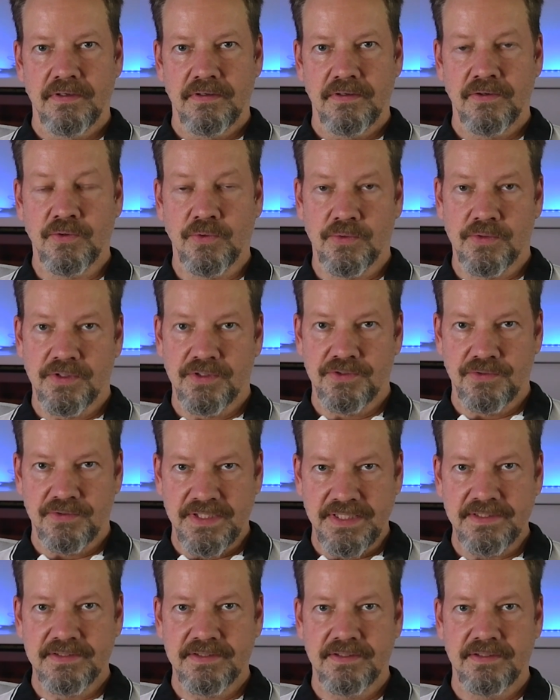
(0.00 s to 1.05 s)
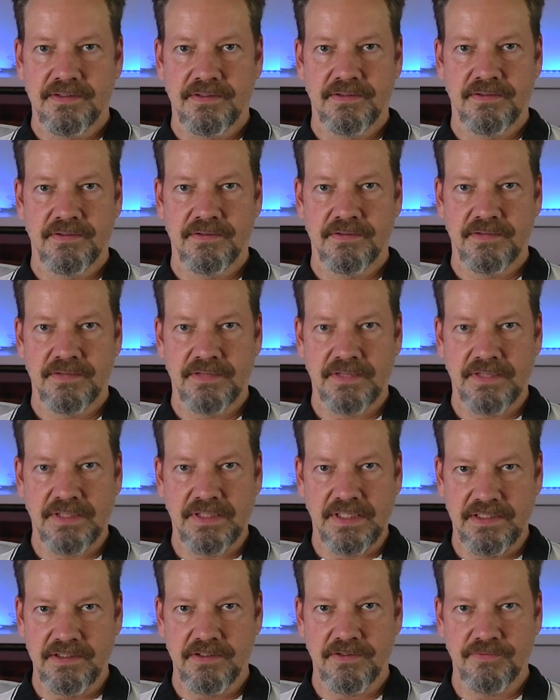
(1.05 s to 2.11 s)
according to this
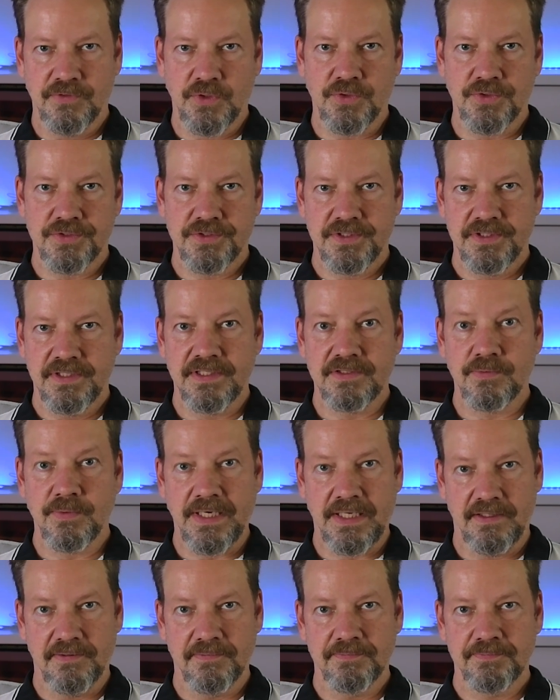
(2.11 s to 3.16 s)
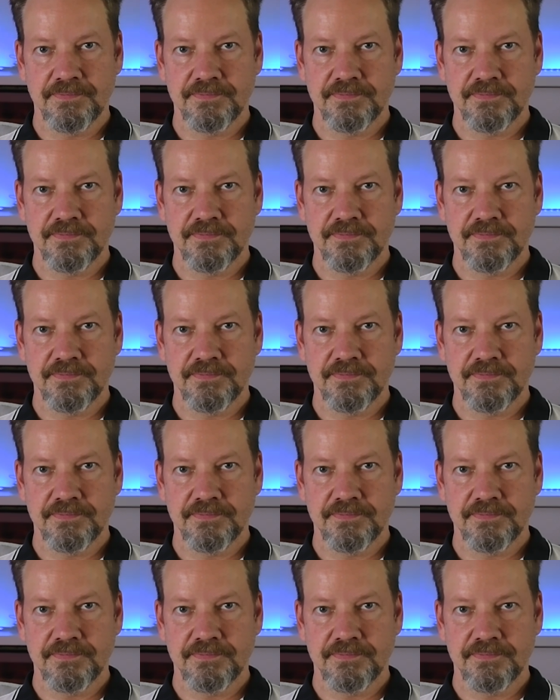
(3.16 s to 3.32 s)
kind of costs as well.